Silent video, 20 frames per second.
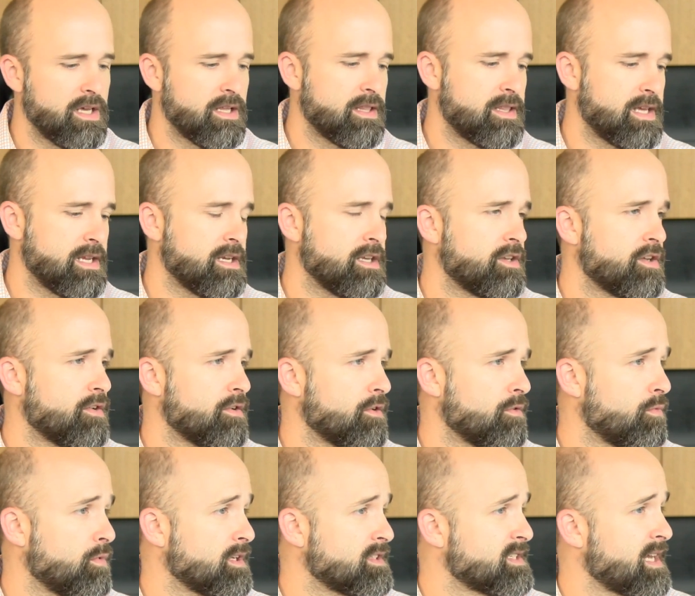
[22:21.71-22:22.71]
they need to know
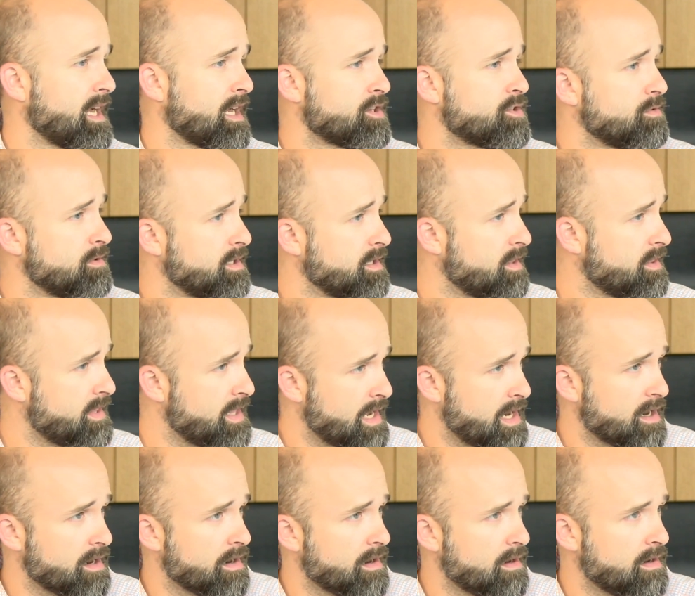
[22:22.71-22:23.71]
what's actually
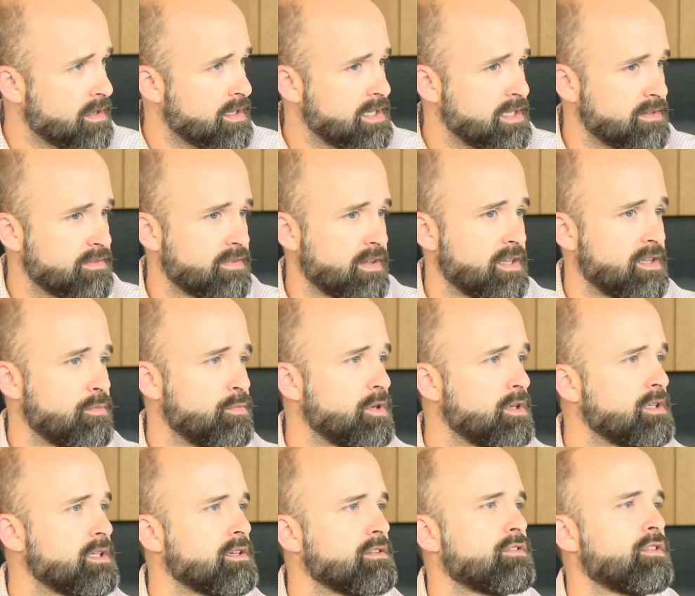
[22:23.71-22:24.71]
there inside the
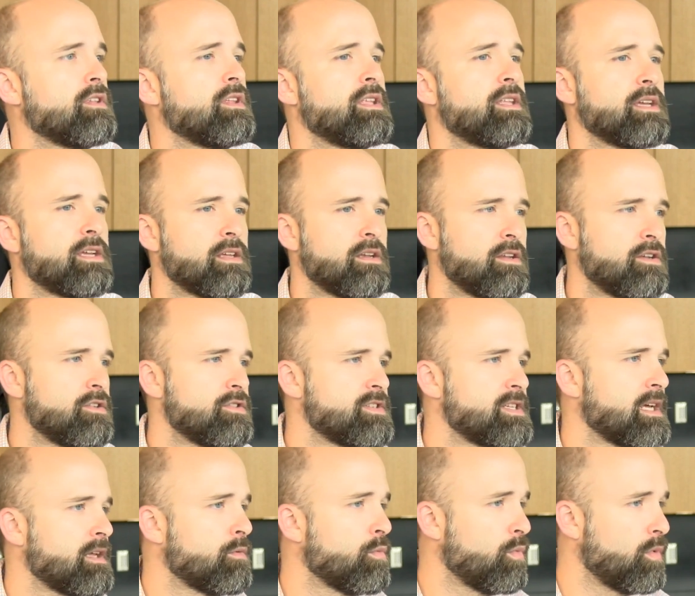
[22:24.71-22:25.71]
building so that they can
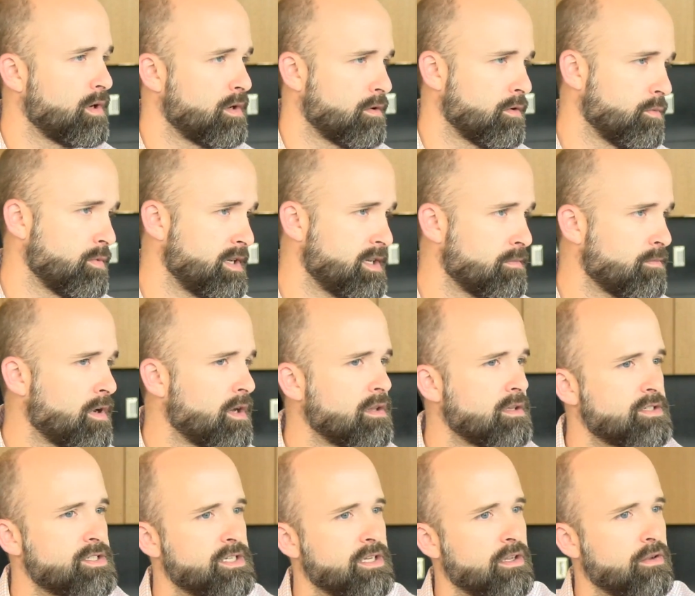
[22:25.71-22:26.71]
understand what are we
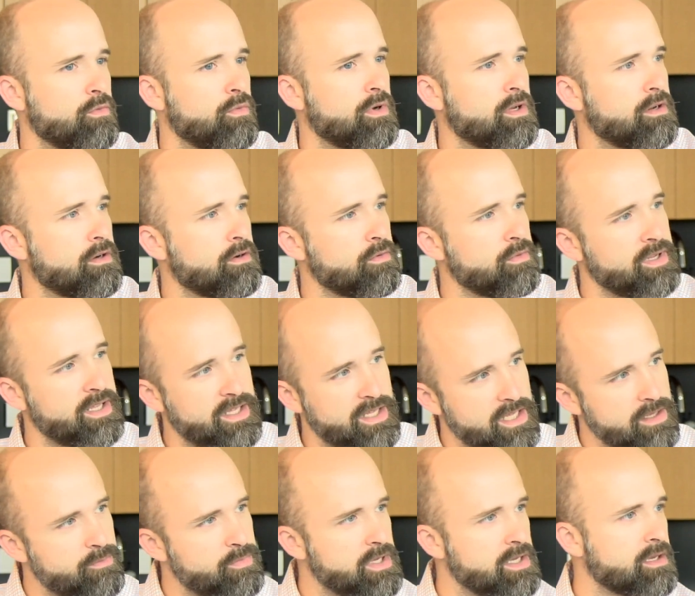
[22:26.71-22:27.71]
demolishing, what are we
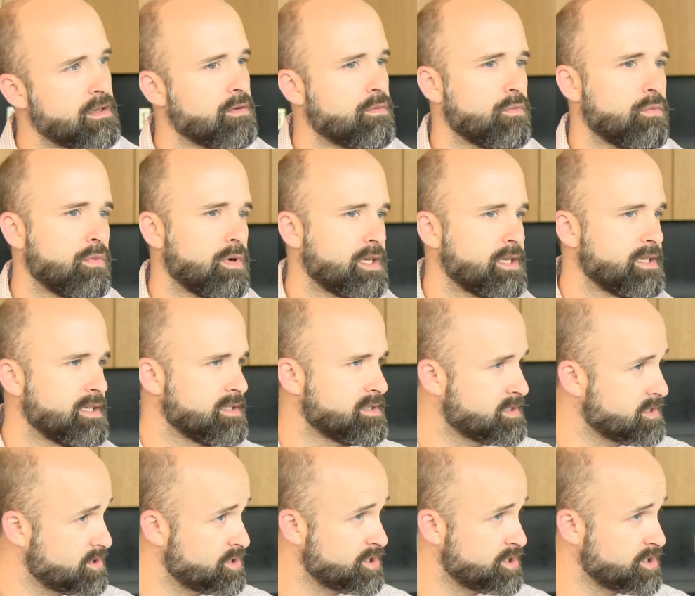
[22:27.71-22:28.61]
keeping, what needs to